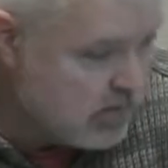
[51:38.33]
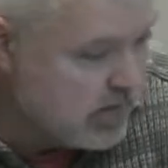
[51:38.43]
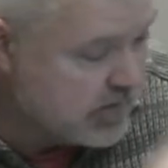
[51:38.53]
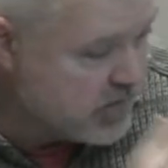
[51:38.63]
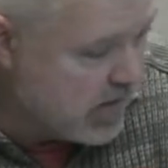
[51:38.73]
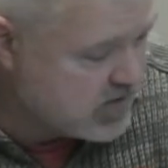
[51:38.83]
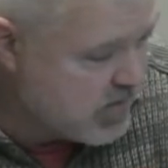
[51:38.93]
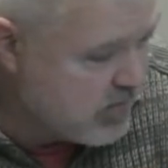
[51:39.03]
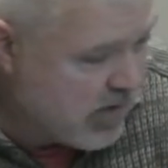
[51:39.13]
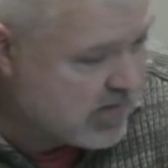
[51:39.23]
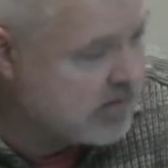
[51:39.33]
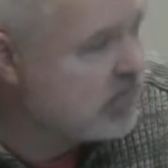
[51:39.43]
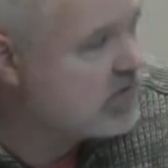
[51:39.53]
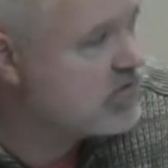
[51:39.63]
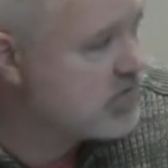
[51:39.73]
it talks about parking,
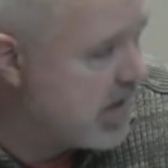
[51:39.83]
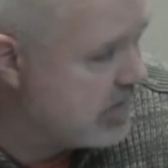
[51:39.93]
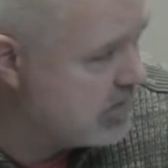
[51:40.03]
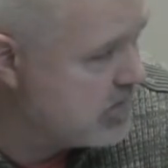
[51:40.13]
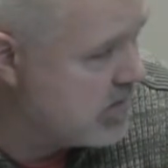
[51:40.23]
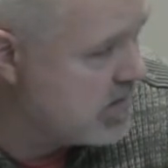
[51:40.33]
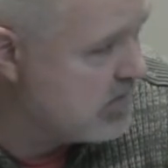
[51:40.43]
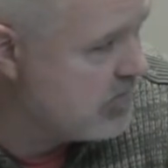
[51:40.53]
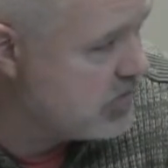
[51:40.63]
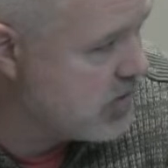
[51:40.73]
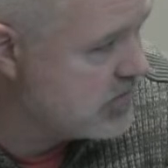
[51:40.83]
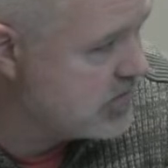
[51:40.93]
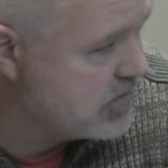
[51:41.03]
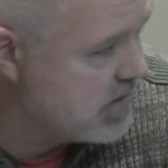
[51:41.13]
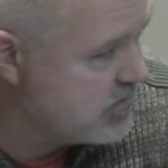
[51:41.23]
but it's silent on EV
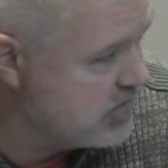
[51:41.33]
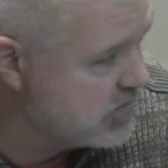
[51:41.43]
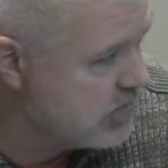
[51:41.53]
charging stations.